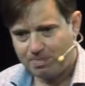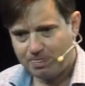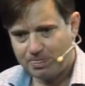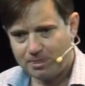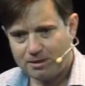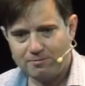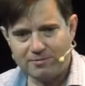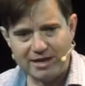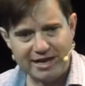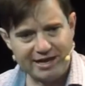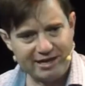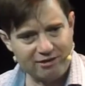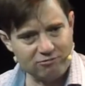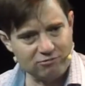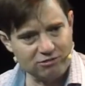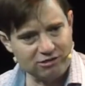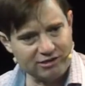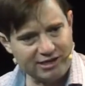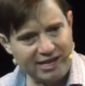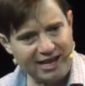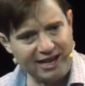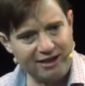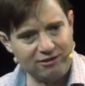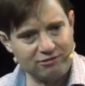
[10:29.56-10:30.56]
to make it
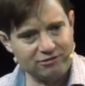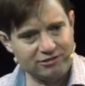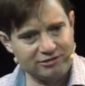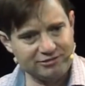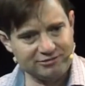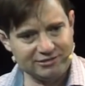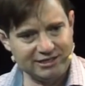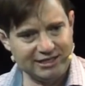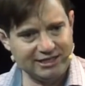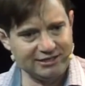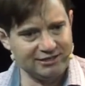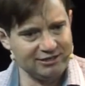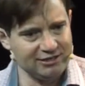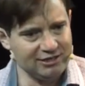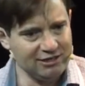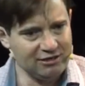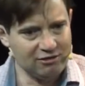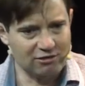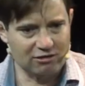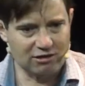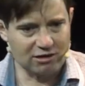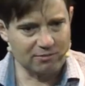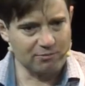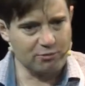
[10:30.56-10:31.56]
work out, right?
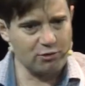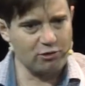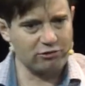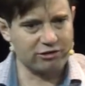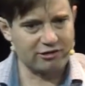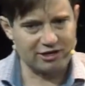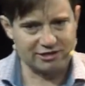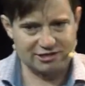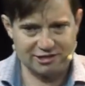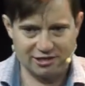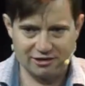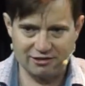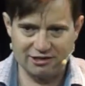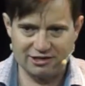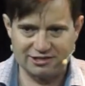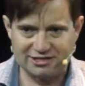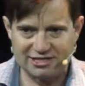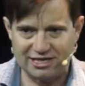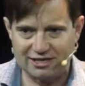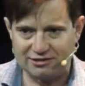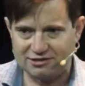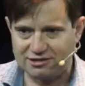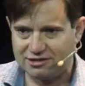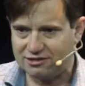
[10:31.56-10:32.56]
Or a booth costs
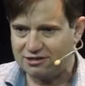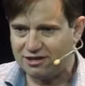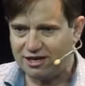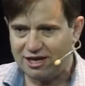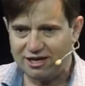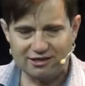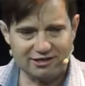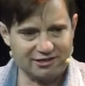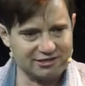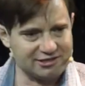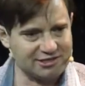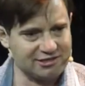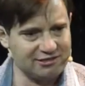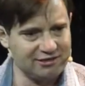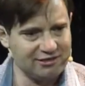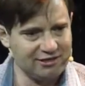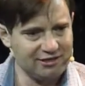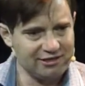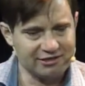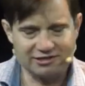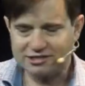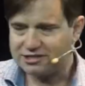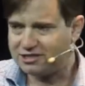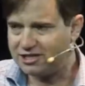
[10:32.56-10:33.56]
$30,000,
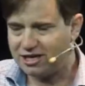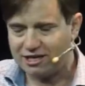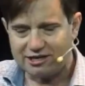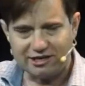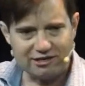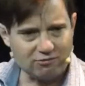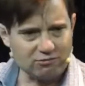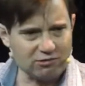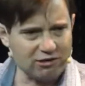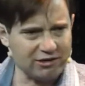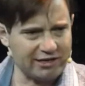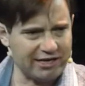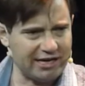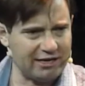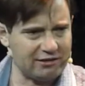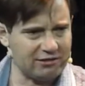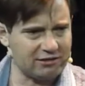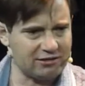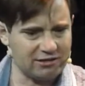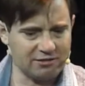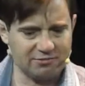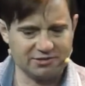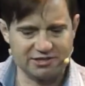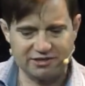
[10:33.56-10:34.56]
just not going to work out in
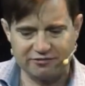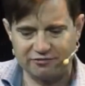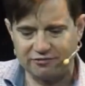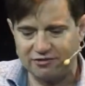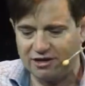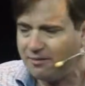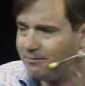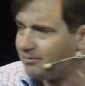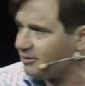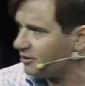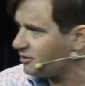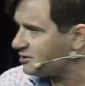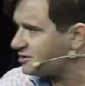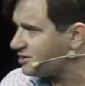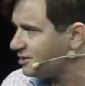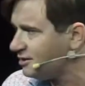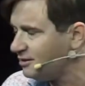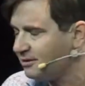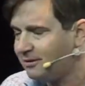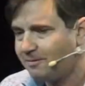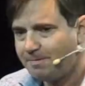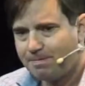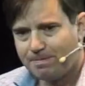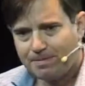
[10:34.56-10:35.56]
terms of numbers,
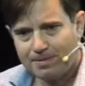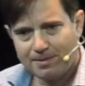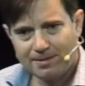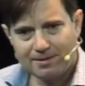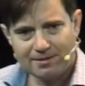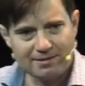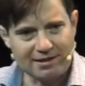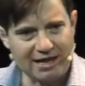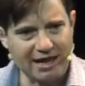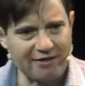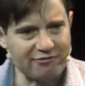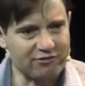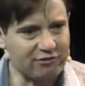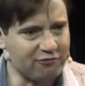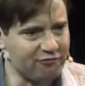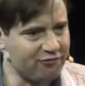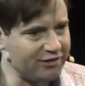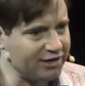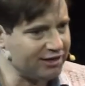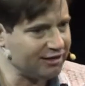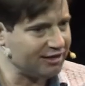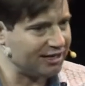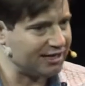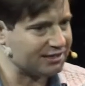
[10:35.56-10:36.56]
I have to
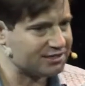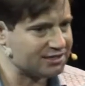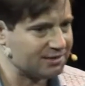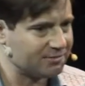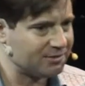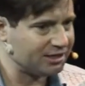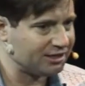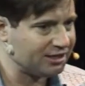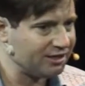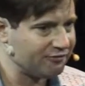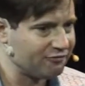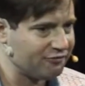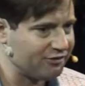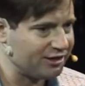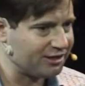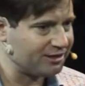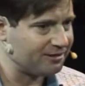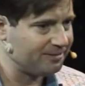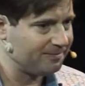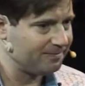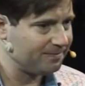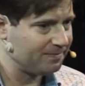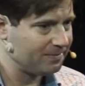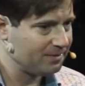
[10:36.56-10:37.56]
figure out something different.
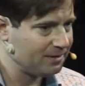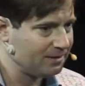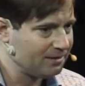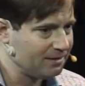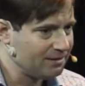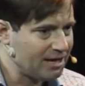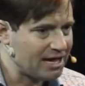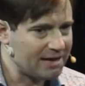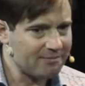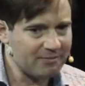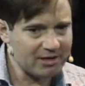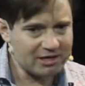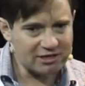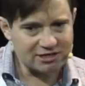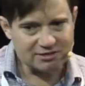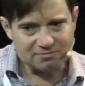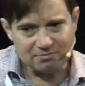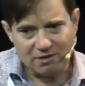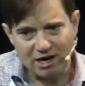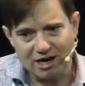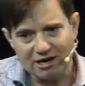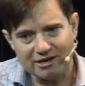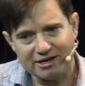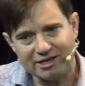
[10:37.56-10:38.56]
And because
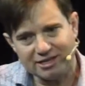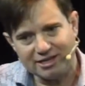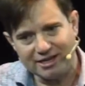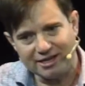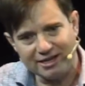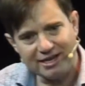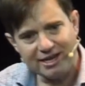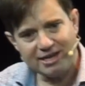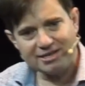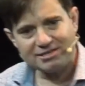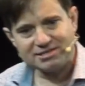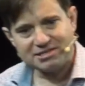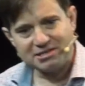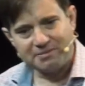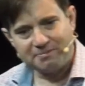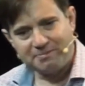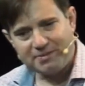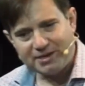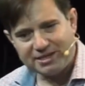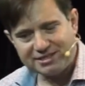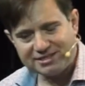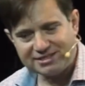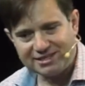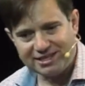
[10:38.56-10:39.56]
marketing is the
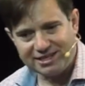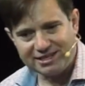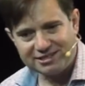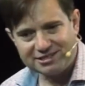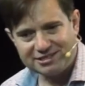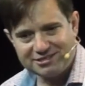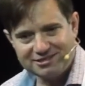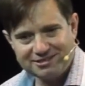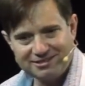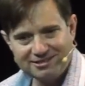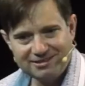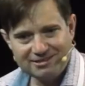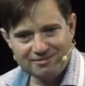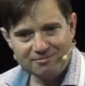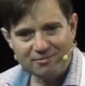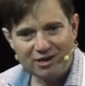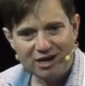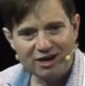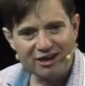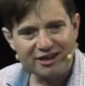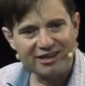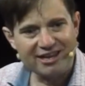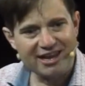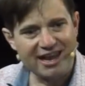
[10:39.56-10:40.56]
business,
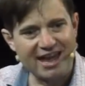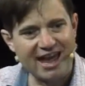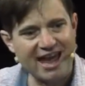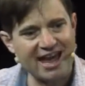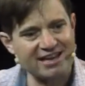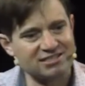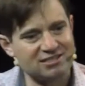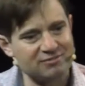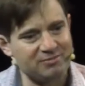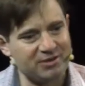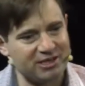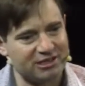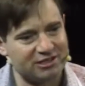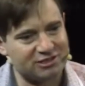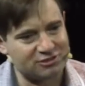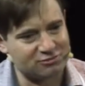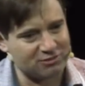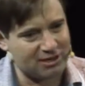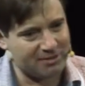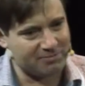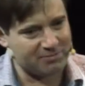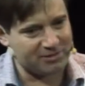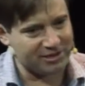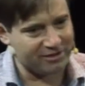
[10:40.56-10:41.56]
marketing has to be
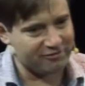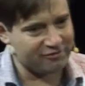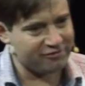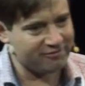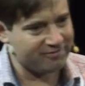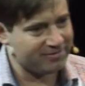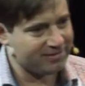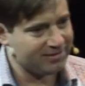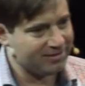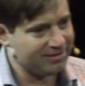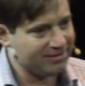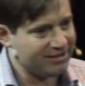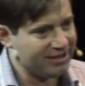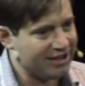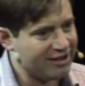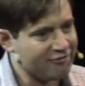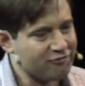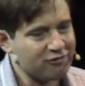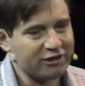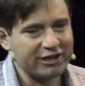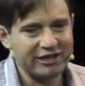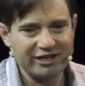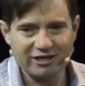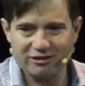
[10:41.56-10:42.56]
disruptive. If
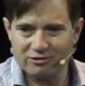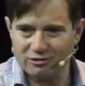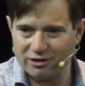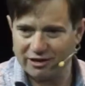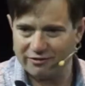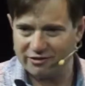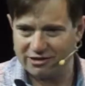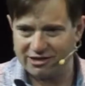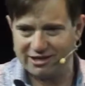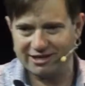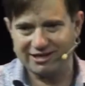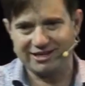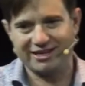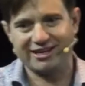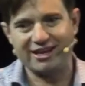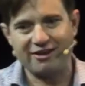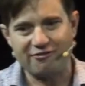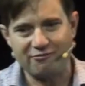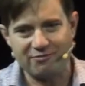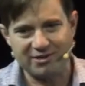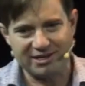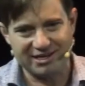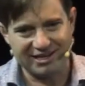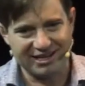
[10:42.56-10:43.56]
we're going to do everything like
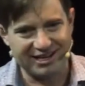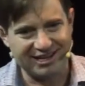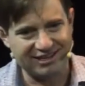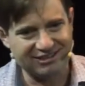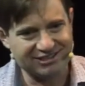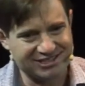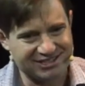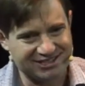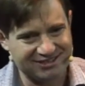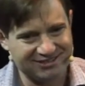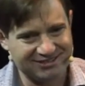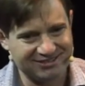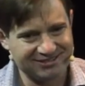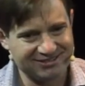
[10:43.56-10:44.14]
everybody else,